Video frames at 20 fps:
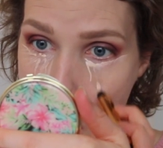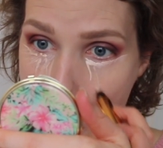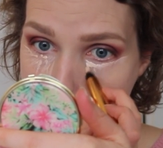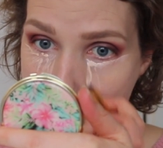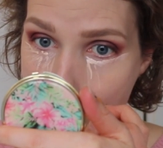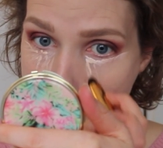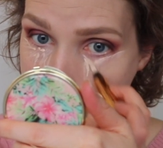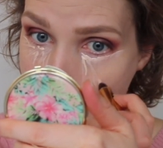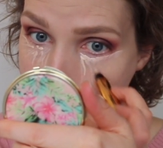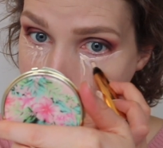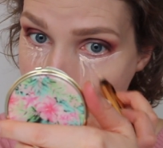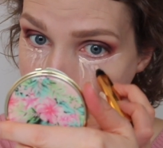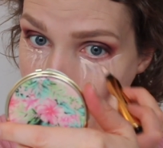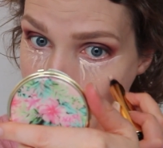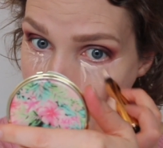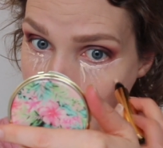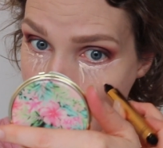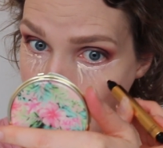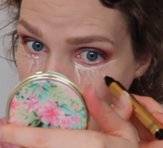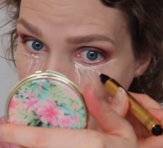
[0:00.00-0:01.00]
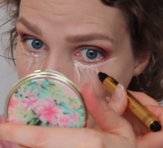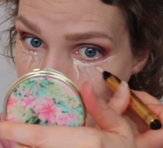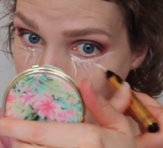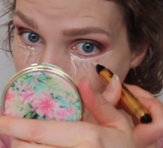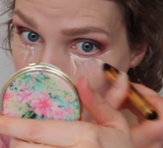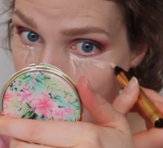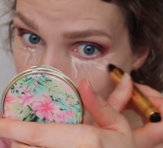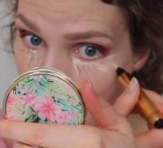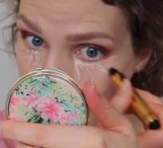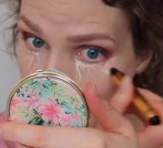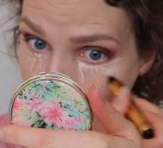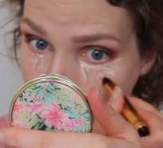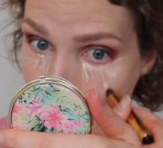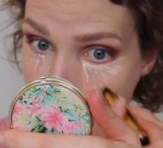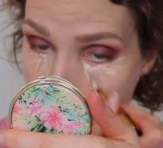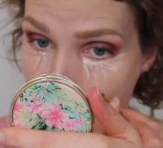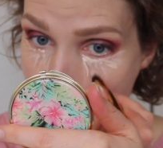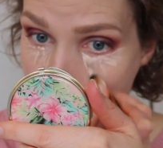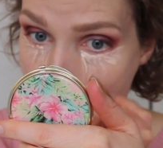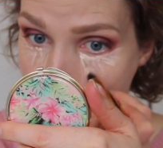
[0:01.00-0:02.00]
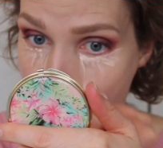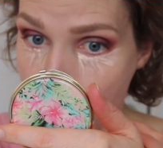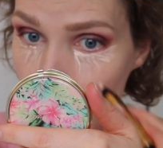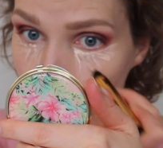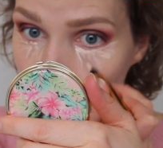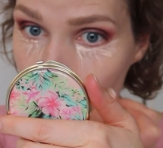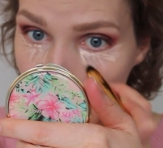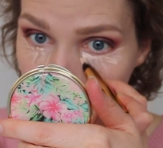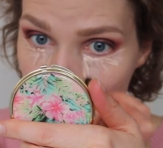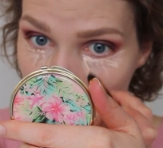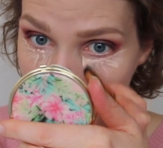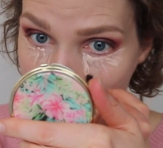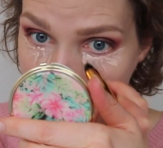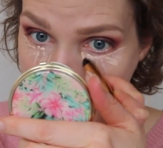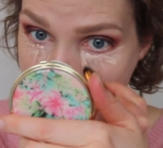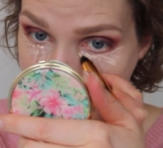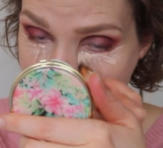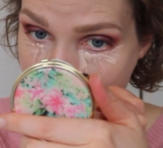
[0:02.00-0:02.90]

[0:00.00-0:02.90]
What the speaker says: otherwise use just to cover that up.